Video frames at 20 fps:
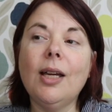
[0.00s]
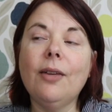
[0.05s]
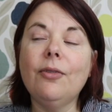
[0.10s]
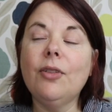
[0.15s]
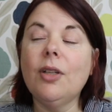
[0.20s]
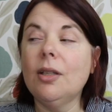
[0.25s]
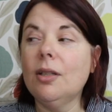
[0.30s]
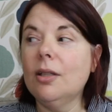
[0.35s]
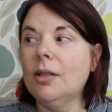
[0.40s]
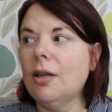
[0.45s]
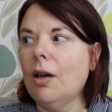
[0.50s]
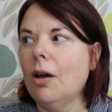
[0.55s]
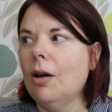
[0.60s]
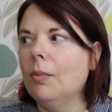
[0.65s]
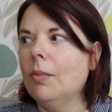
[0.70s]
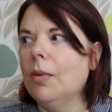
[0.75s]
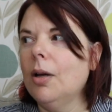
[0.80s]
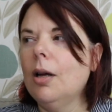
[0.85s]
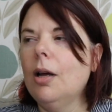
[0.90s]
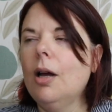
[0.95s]
I have done
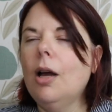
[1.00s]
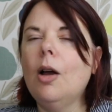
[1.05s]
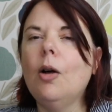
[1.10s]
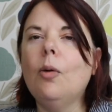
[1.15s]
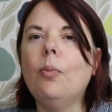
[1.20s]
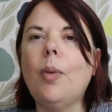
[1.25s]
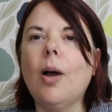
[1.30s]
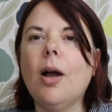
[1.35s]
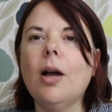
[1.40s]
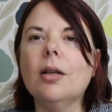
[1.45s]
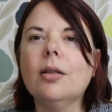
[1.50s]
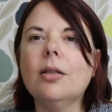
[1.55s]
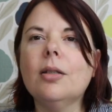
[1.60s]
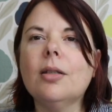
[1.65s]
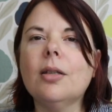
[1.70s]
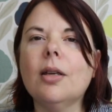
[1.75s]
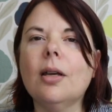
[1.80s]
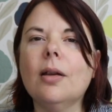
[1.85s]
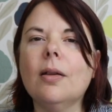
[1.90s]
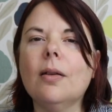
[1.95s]
some,
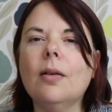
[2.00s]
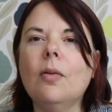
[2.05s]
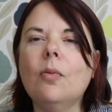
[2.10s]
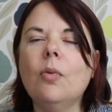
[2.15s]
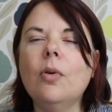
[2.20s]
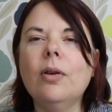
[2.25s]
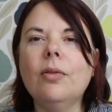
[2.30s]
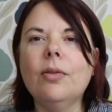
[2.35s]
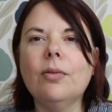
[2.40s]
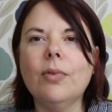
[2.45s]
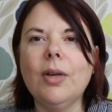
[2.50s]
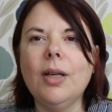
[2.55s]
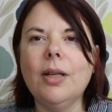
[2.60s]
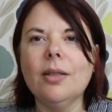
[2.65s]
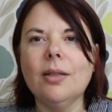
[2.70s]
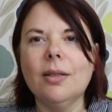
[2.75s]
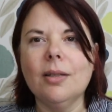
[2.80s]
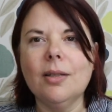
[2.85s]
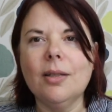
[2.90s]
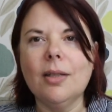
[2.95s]
but one of the
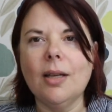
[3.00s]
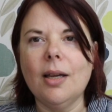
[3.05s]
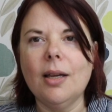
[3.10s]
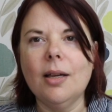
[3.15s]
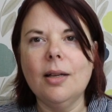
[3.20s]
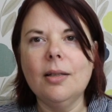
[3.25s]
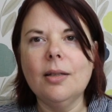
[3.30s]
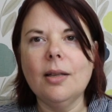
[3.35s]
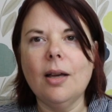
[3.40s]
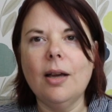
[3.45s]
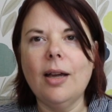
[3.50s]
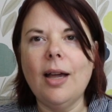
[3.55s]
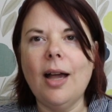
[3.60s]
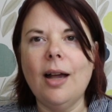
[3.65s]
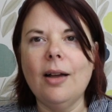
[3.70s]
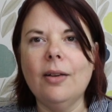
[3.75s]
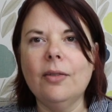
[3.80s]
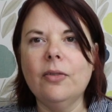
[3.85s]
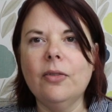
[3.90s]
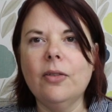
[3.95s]
reasons is I
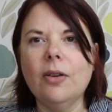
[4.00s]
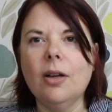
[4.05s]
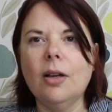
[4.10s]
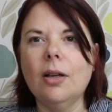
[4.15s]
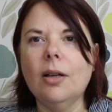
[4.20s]
have